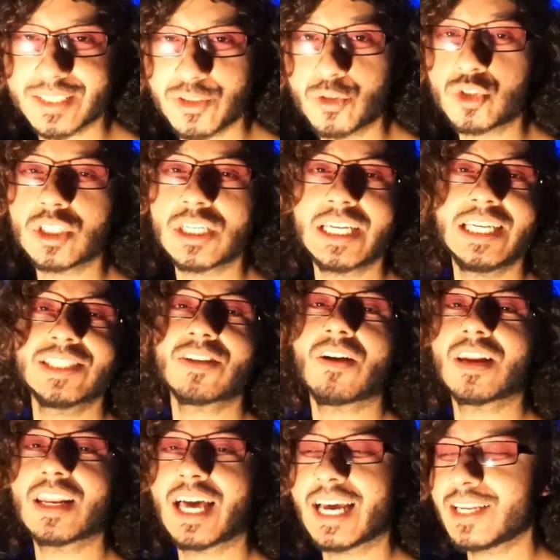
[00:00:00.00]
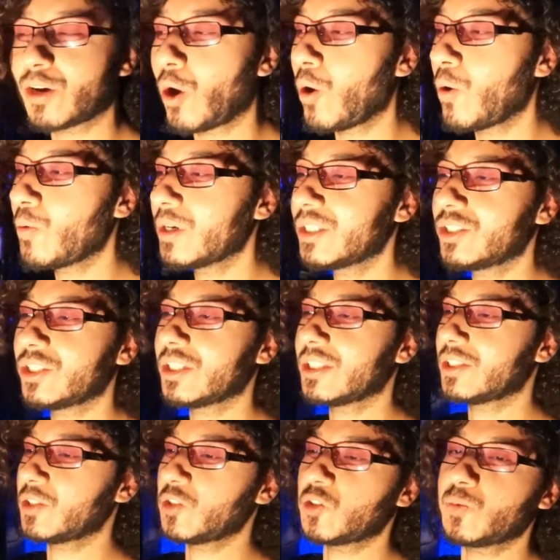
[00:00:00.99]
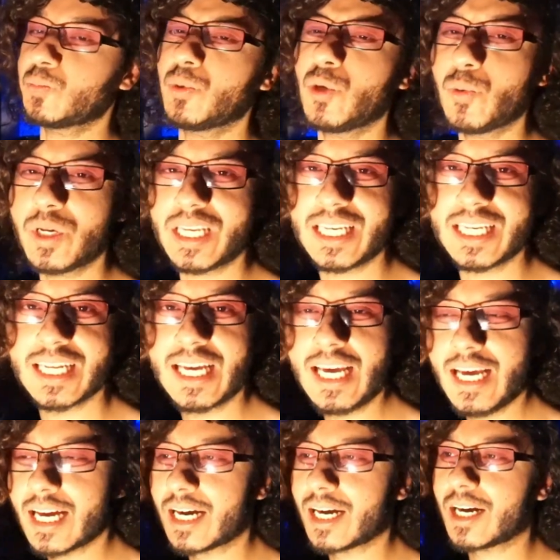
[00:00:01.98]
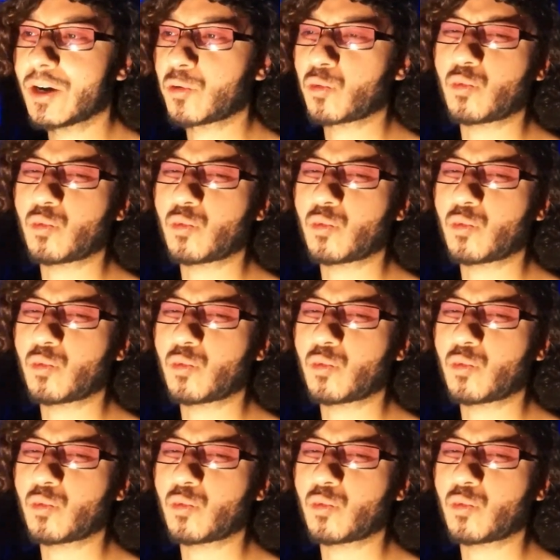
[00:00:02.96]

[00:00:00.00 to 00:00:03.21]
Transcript: Usually he's online always just spewing uh,